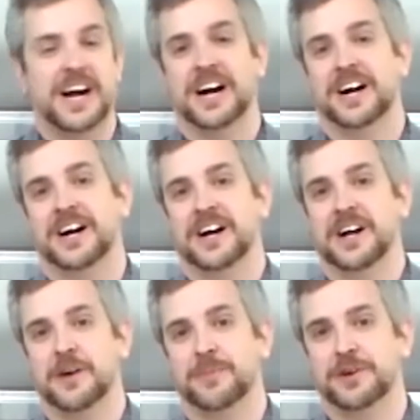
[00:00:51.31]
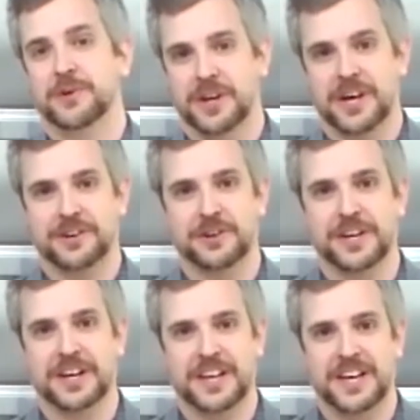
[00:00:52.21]
I've been doing a lot of
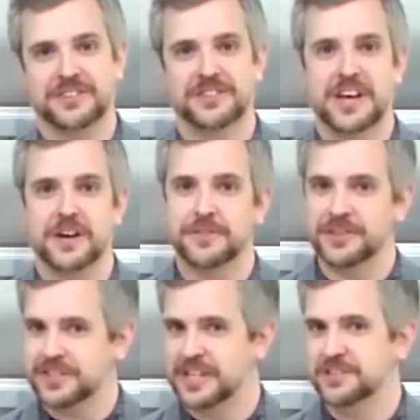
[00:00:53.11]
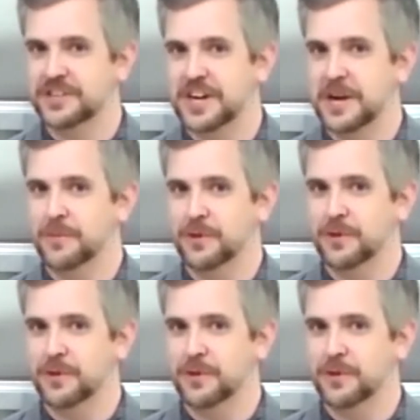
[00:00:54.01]
cooking classes out of this kitchen, and I'm looking